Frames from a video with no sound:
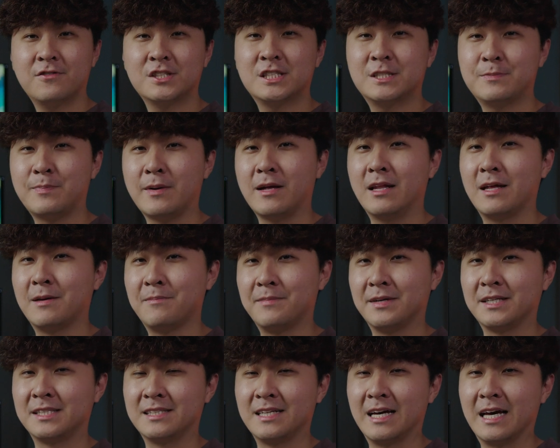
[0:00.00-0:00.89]
for spelling
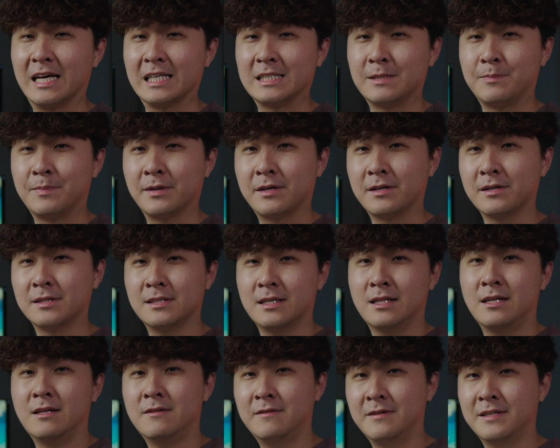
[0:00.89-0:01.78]
mistakes because
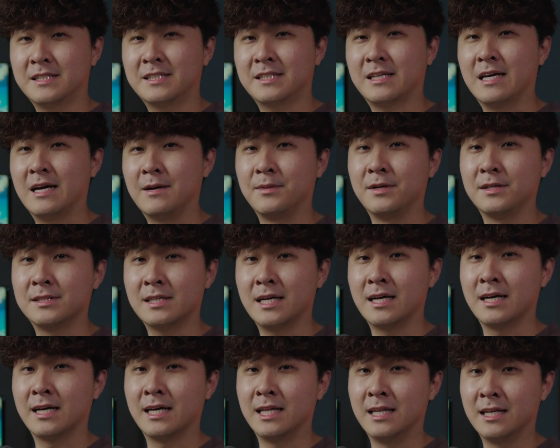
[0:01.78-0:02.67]
a lot of these scammers
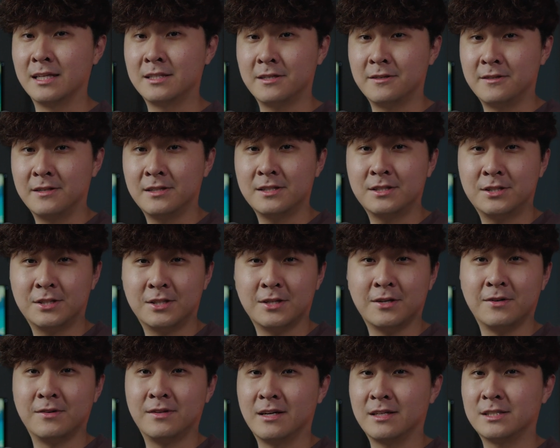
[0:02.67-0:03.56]
are illiterate,
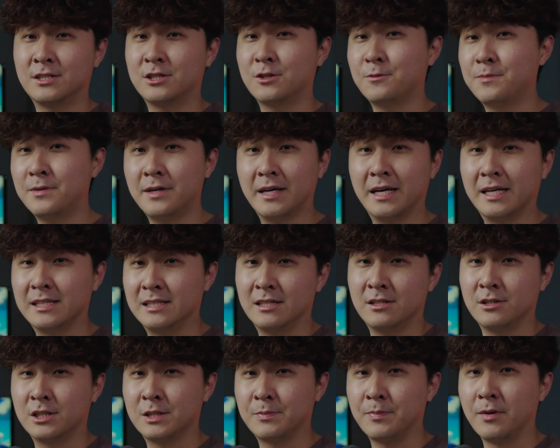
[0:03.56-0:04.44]
so they're super easy
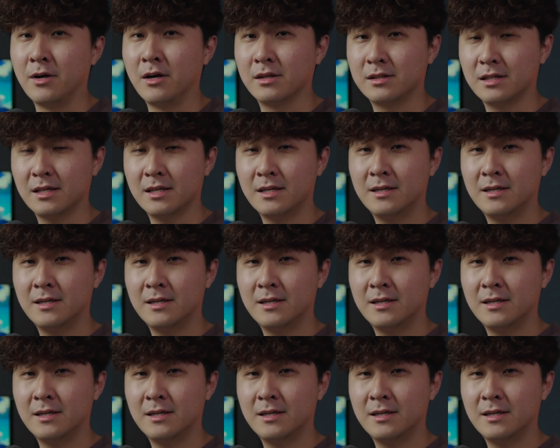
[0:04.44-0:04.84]
to spot.